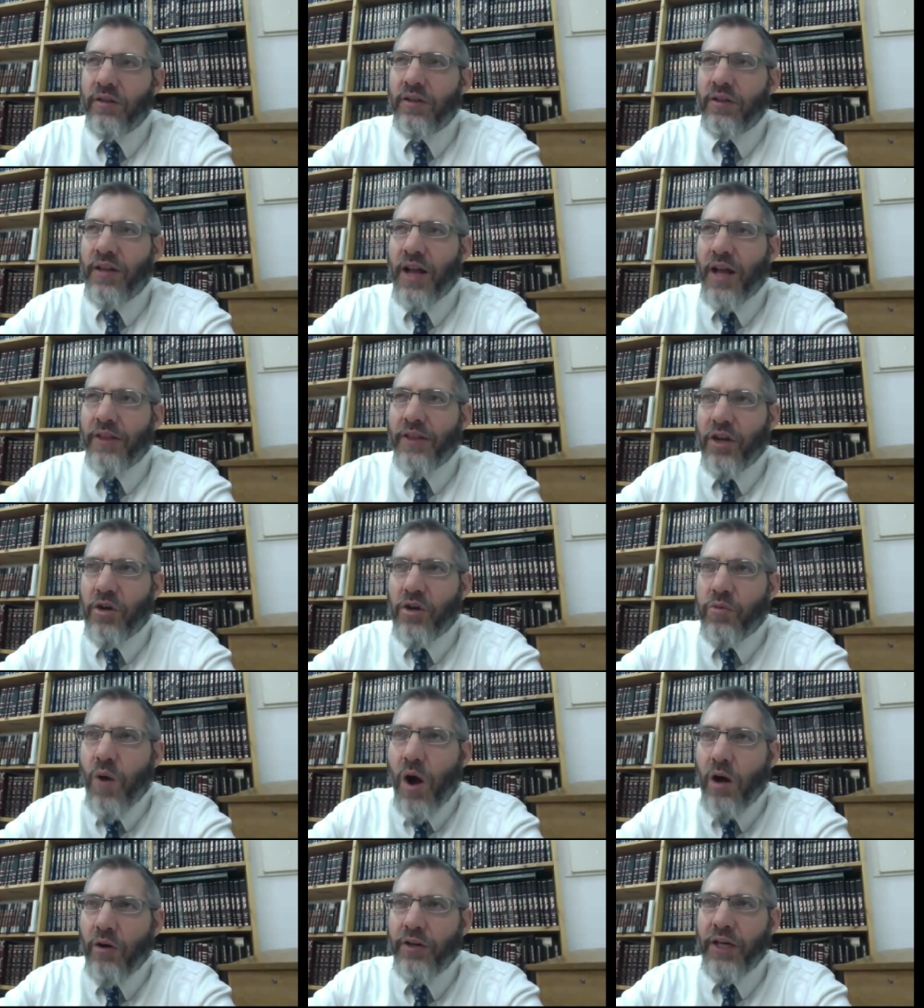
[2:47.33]
not the
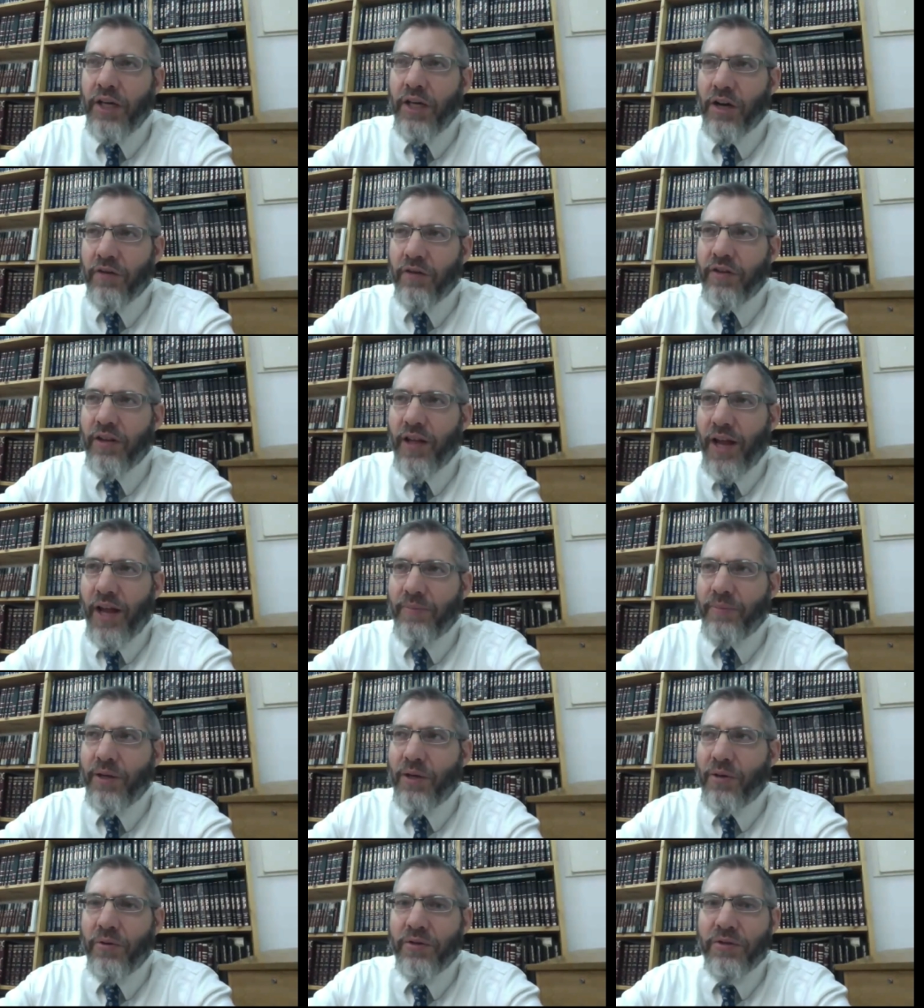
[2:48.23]
quality of the
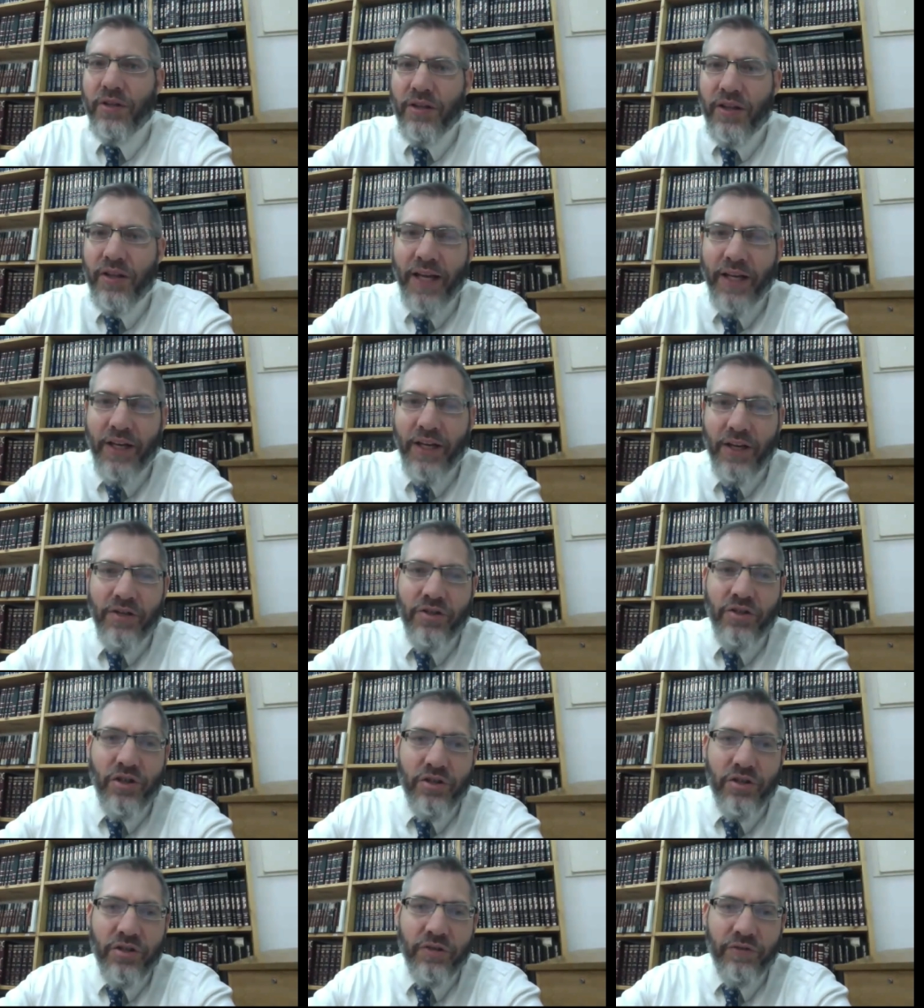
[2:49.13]
light, because the light is
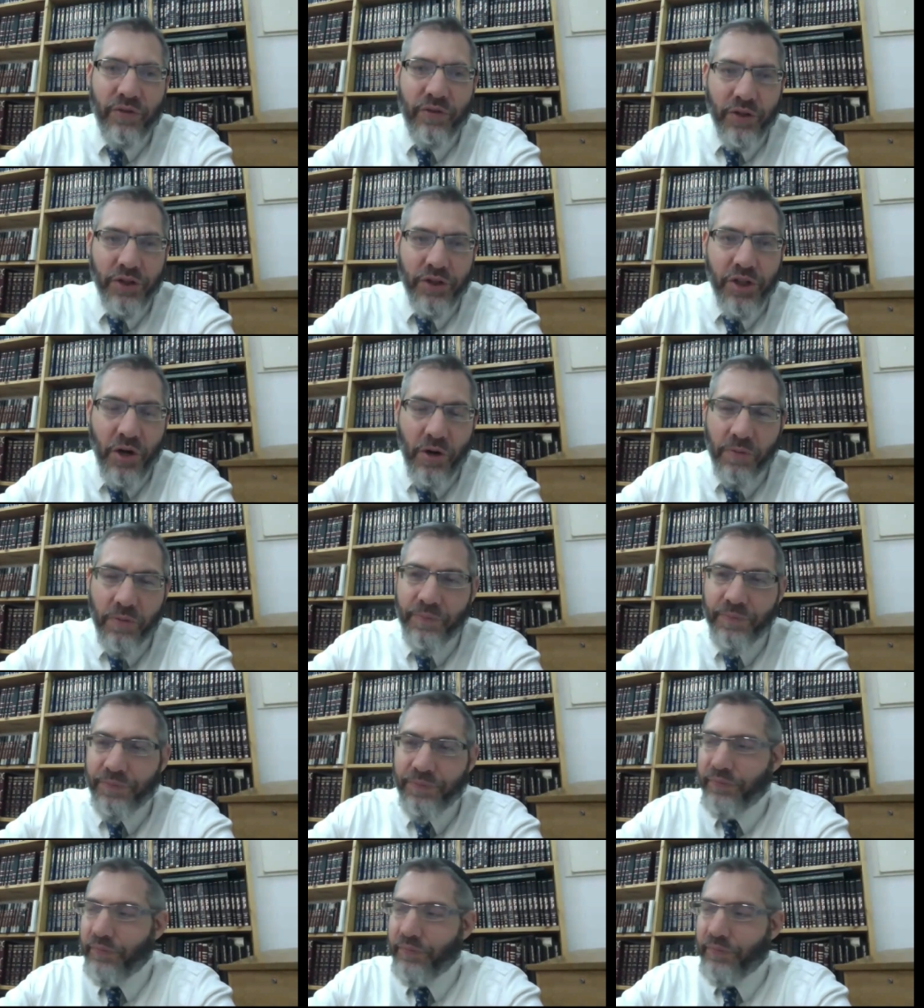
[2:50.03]
just for show.